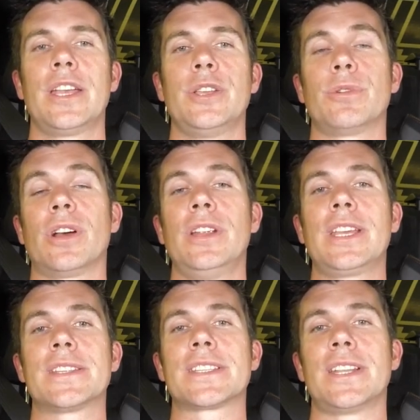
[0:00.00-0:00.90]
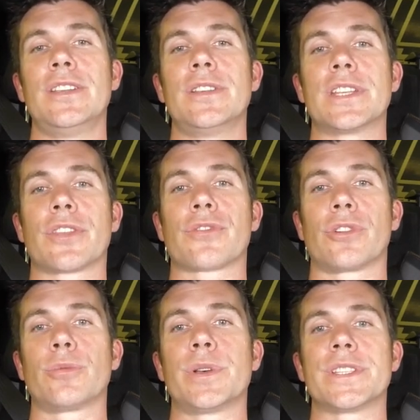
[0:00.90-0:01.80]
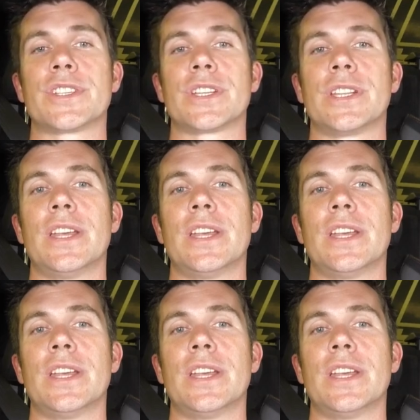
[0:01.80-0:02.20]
You would only consider using throttle position